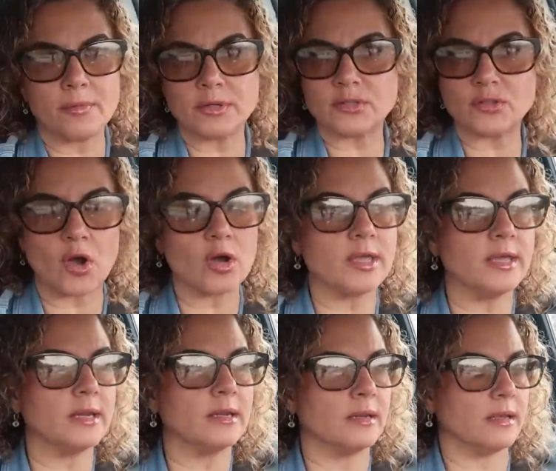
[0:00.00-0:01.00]
was
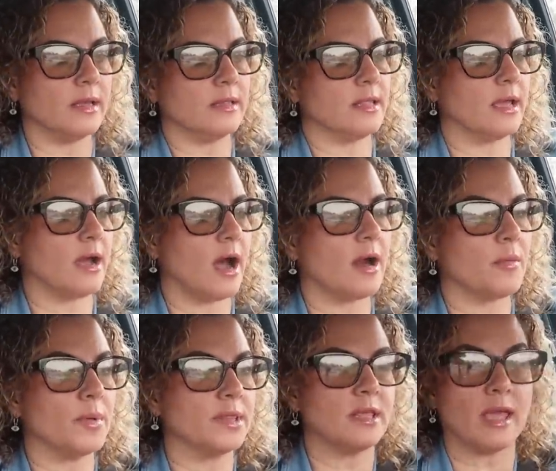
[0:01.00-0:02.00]
talking in the car
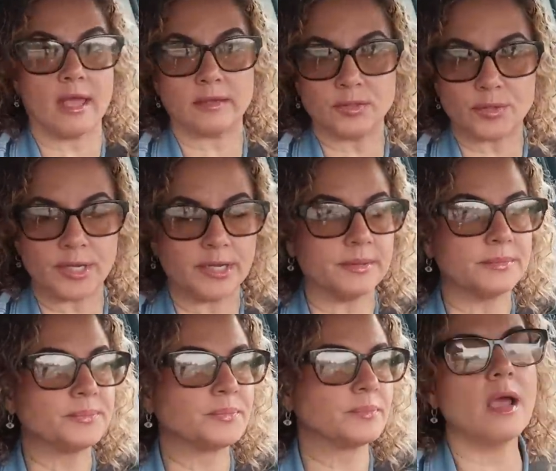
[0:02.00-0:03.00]
with Kendry,
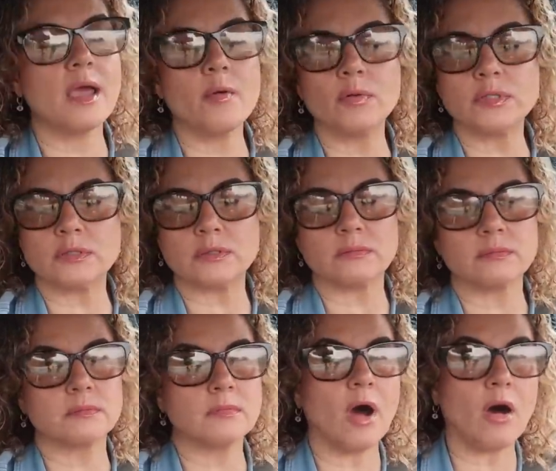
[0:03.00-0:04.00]
it was
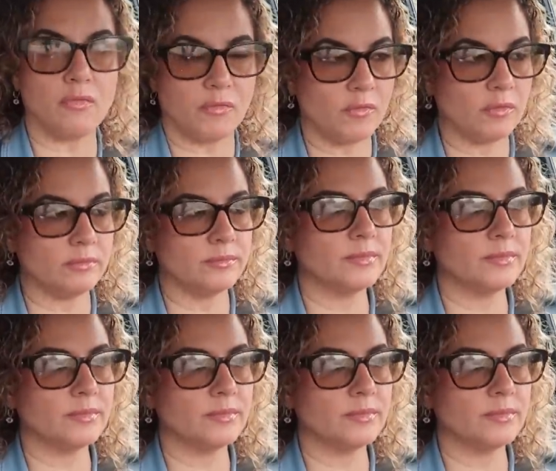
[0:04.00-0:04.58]
awful.